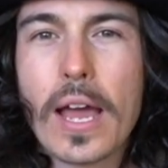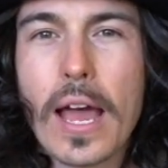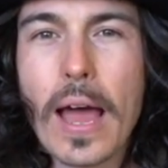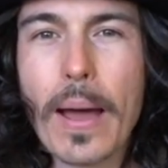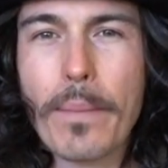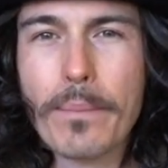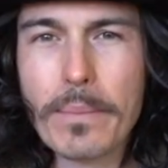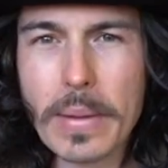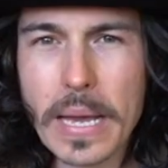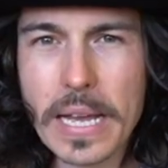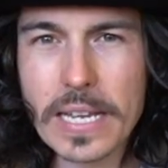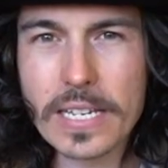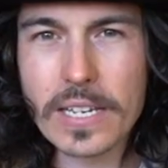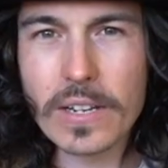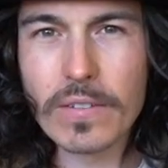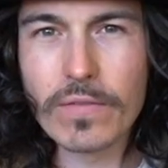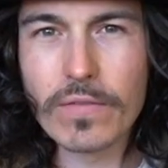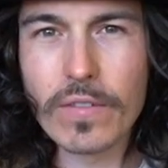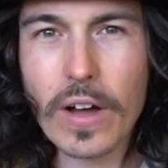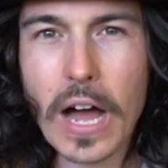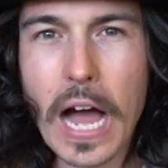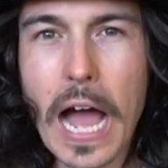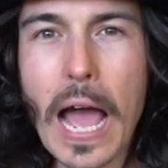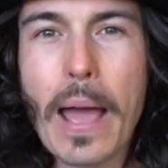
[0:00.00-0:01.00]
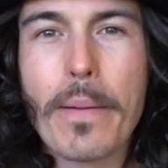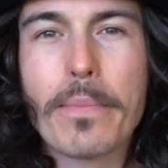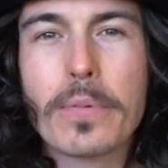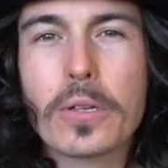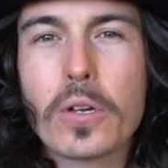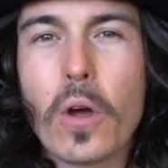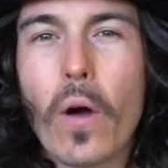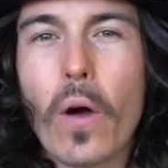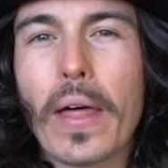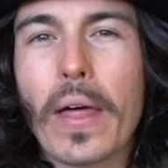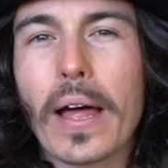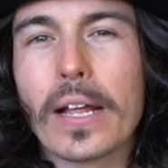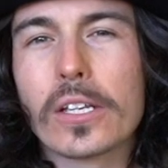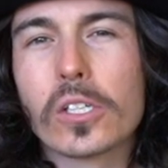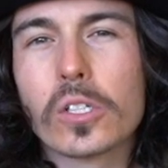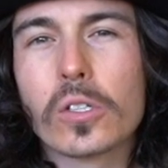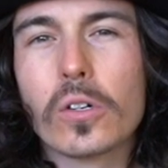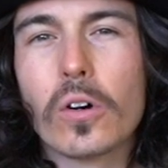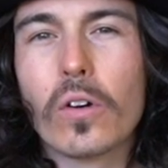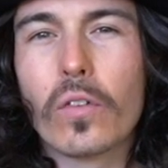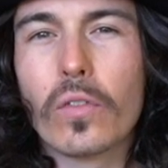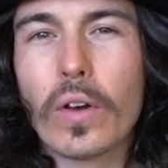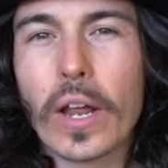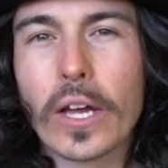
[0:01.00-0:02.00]
amazing vibes, that
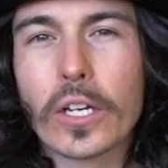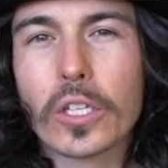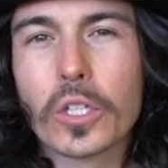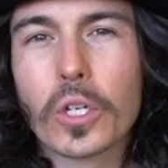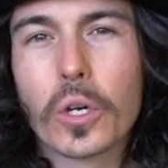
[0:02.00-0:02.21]
sort of like